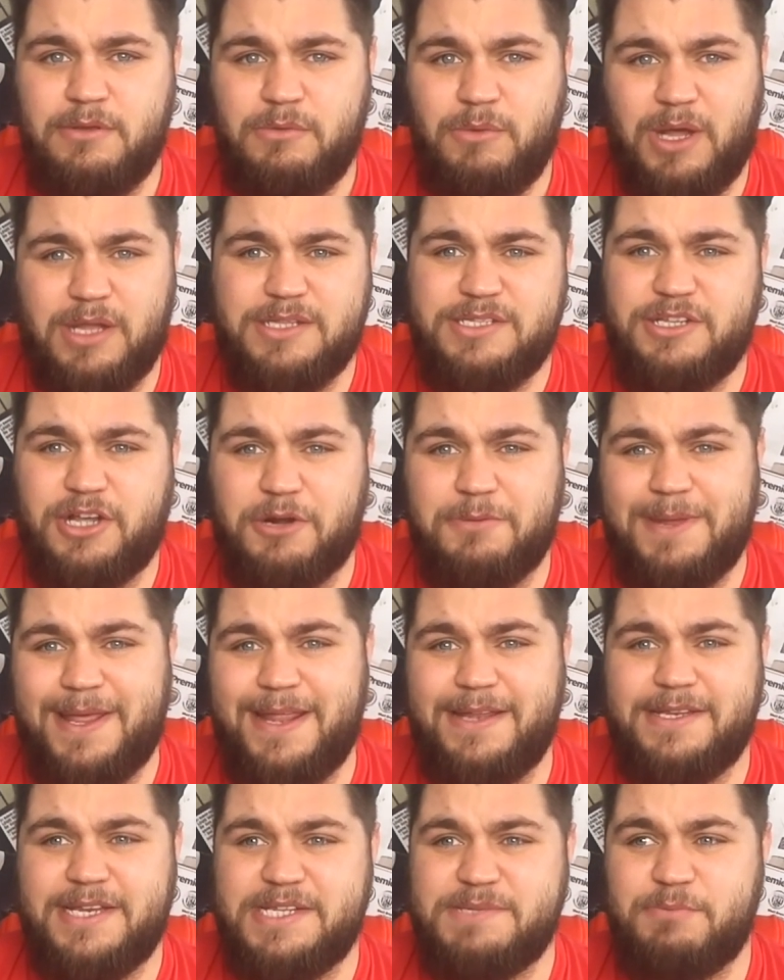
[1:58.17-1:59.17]
Well, it's not going to be
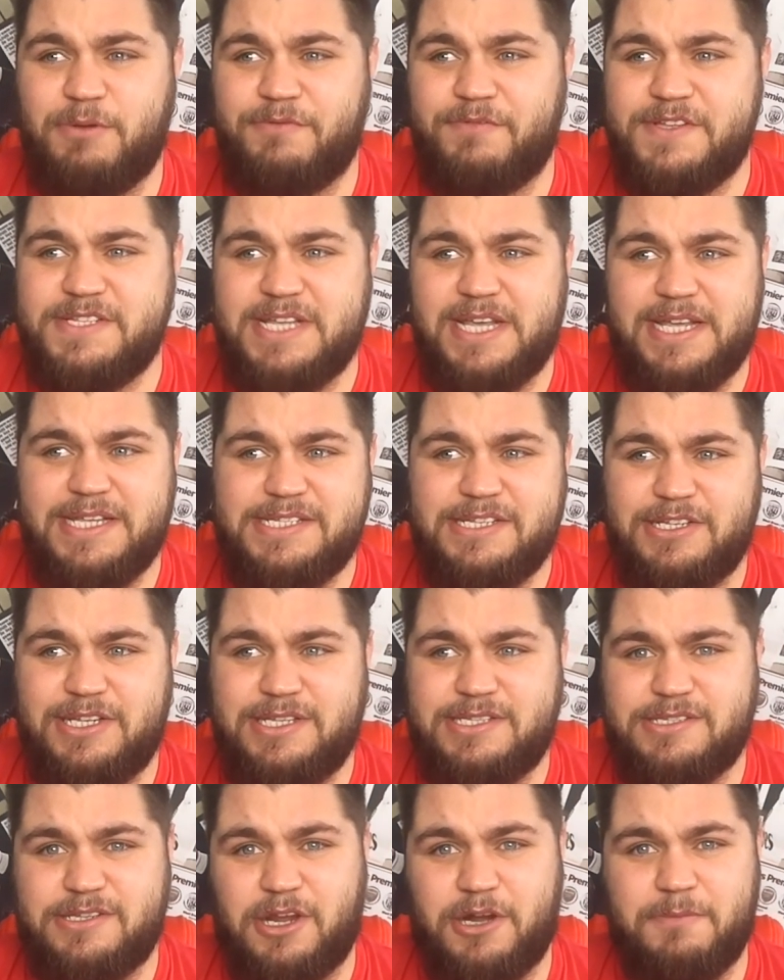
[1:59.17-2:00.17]
the end of this month, is it?
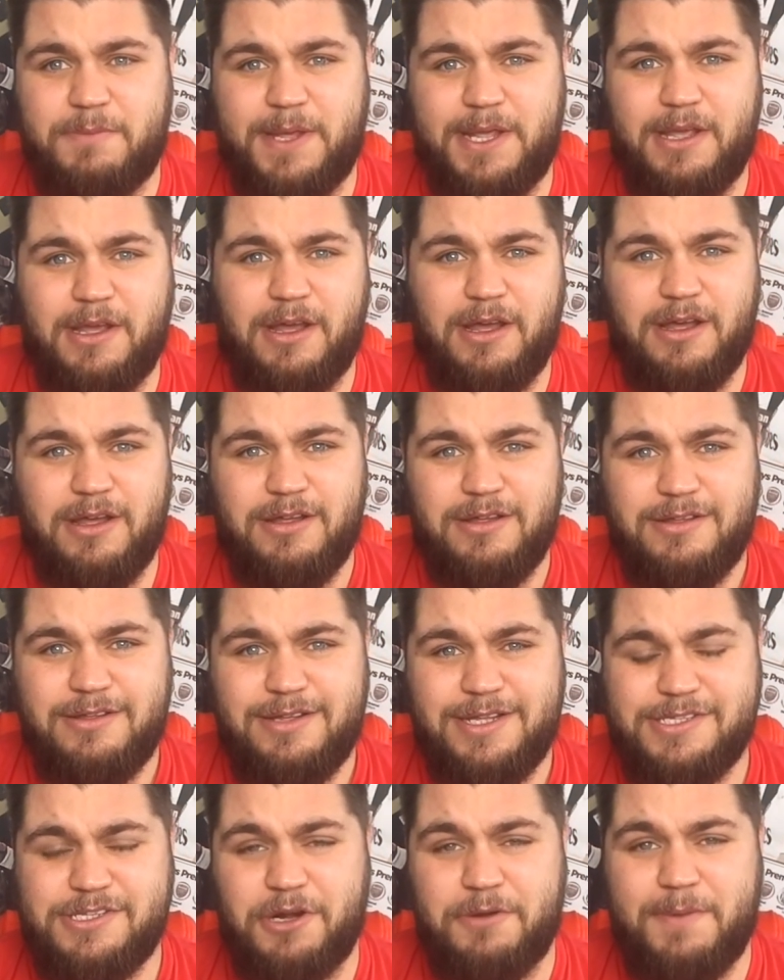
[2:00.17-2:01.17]
It's going
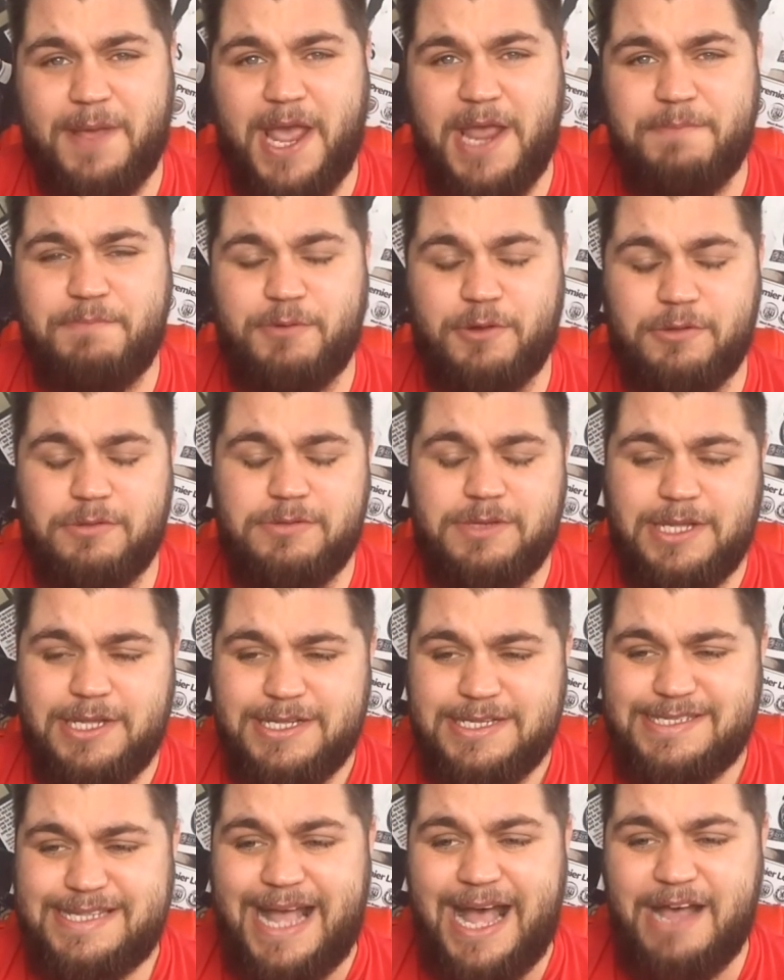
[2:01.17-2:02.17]
to be April,
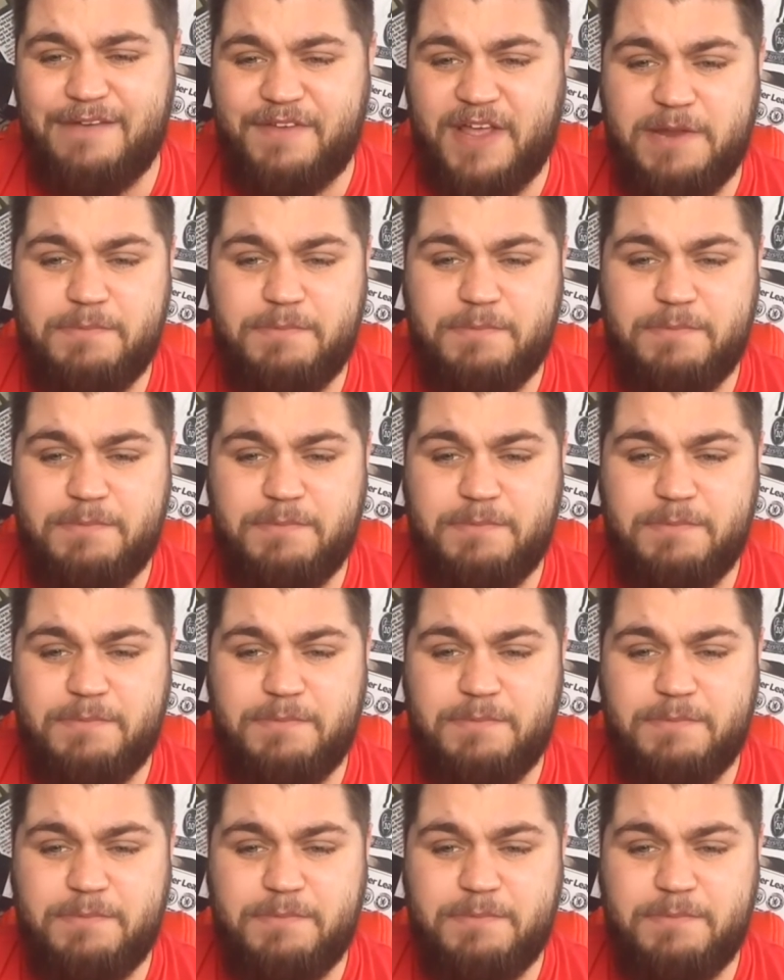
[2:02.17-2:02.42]
start of